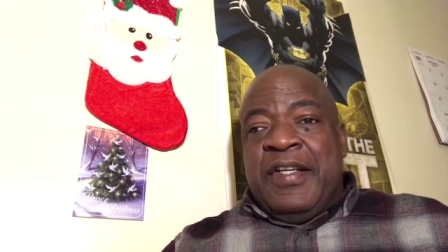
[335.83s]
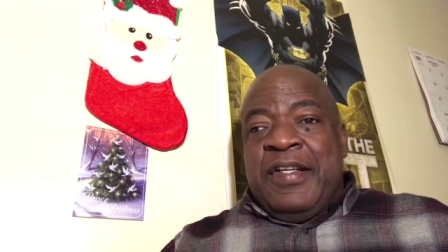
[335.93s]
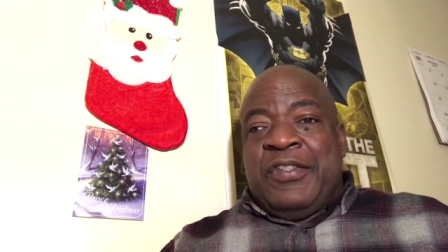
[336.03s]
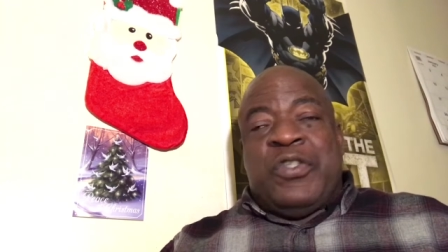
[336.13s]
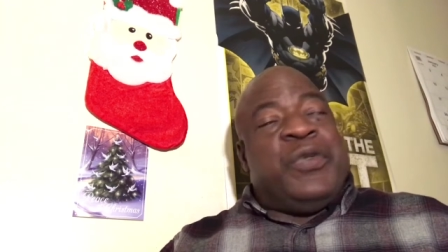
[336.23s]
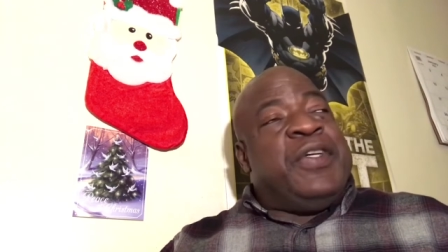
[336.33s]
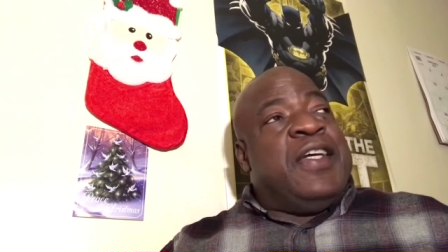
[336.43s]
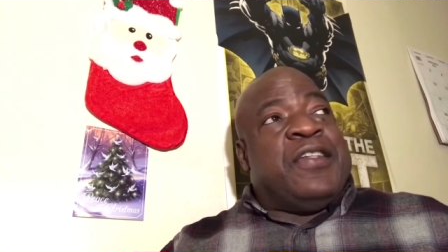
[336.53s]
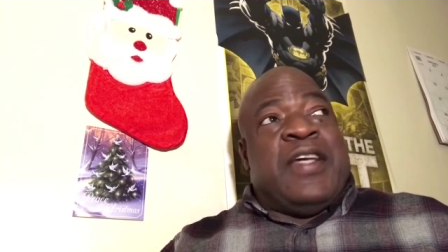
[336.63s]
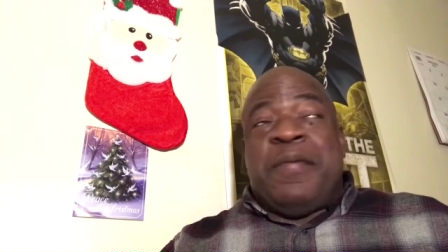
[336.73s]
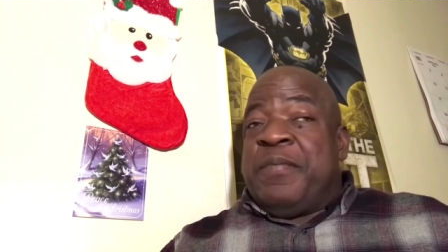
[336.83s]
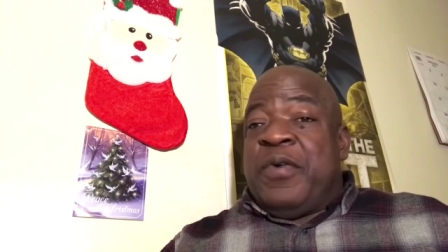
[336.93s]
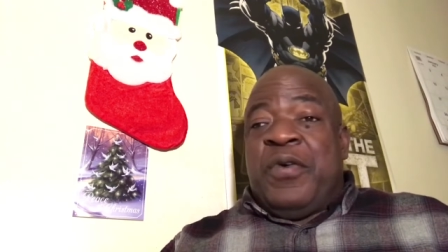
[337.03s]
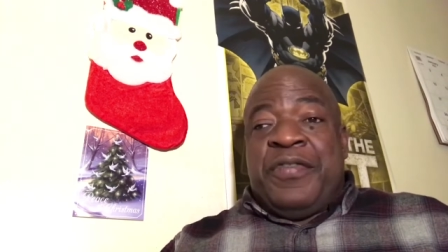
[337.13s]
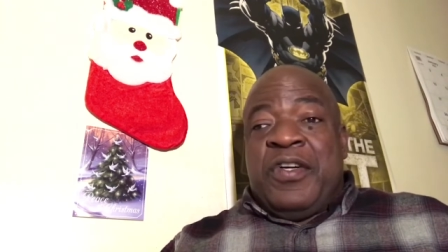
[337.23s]
So he has that
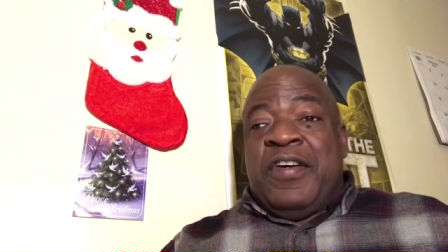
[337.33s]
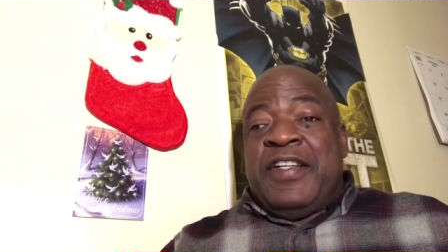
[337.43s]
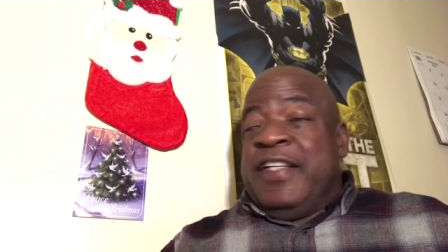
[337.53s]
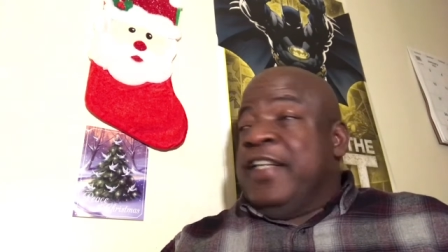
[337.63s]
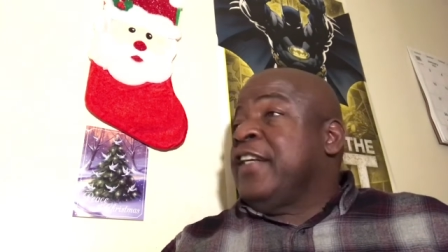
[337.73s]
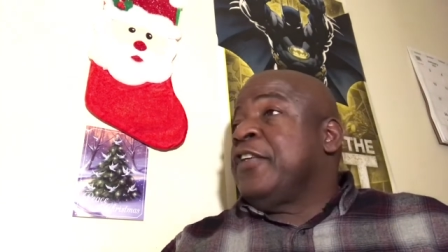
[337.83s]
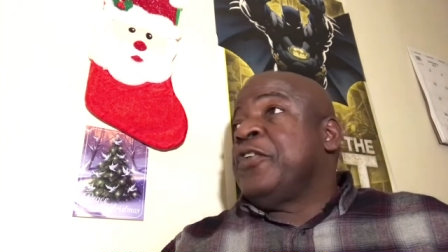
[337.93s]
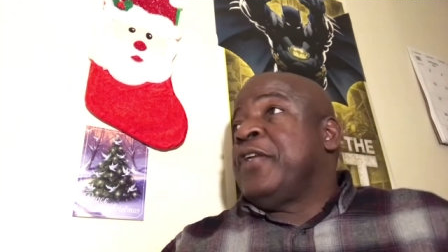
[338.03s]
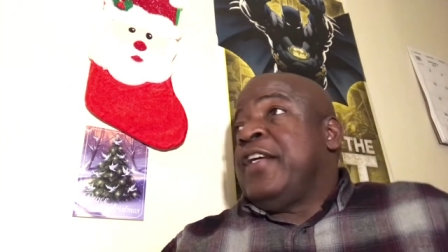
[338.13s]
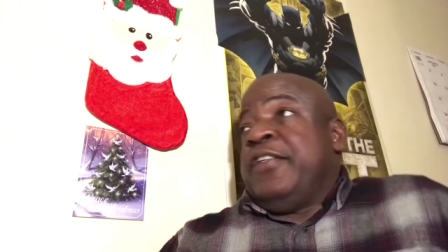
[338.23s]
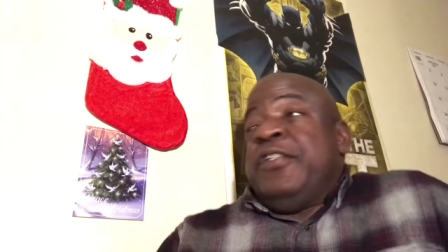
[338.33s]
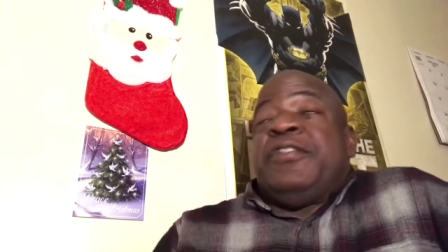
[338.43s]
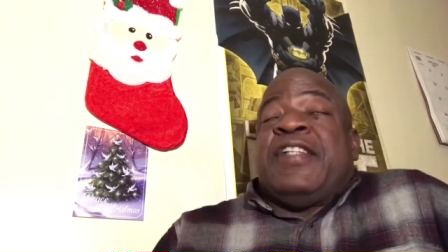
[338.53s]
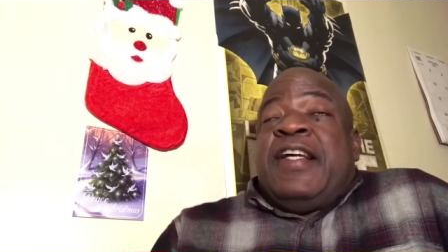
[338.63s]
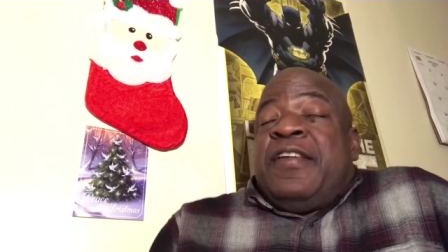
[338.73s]
authority. He can do that, use
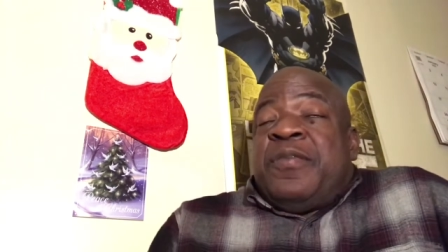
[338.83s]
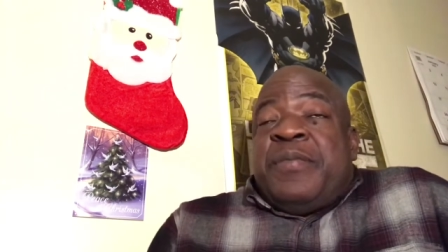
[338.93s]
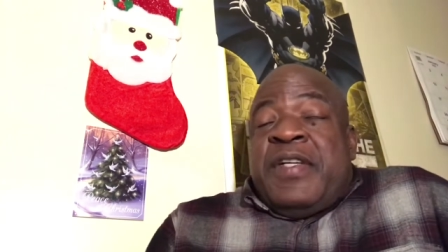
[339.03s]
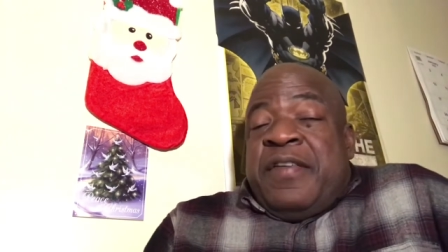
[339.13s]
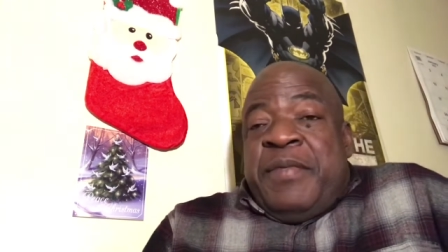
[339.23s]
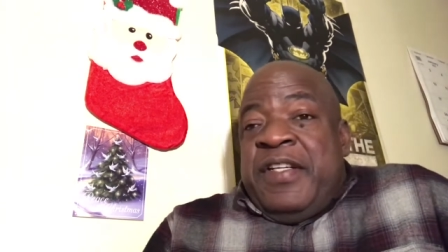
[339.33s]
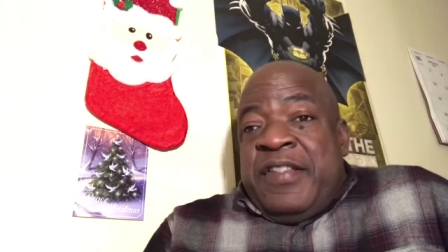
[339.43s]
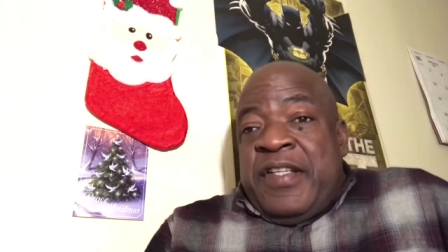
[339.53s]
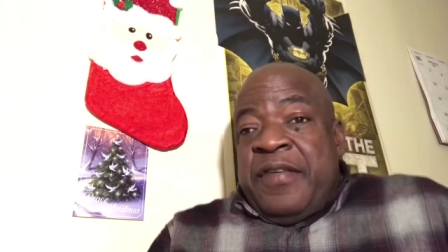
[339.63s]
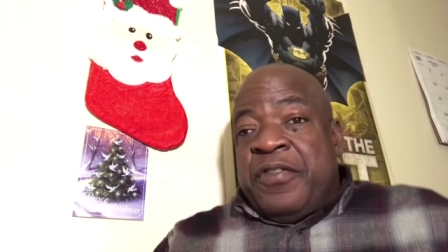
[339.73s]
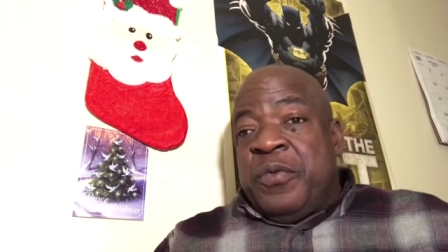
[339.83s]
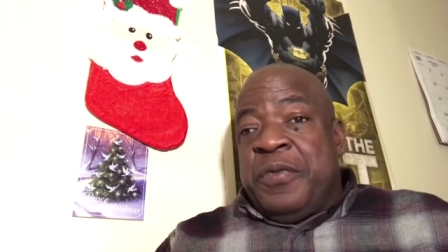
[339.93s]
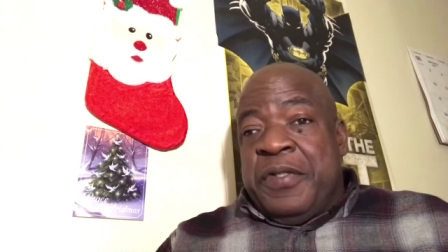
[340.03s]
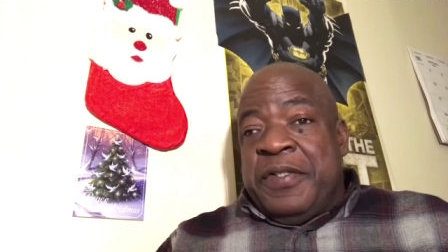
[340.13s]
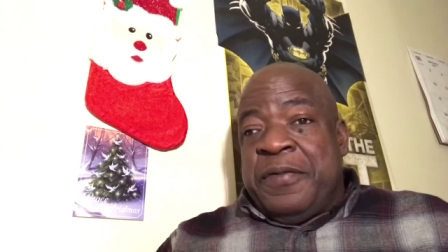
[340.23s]
that as many times as he
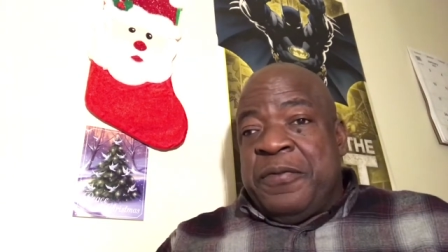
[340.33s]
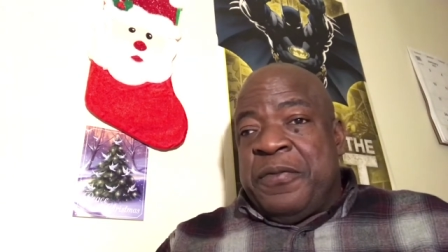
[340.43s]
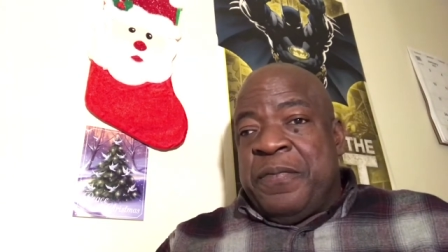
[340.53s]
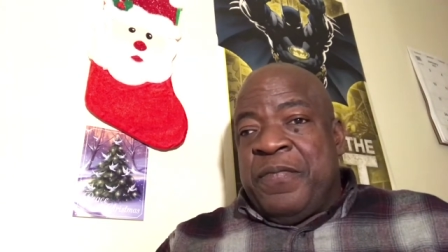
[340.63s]
wants.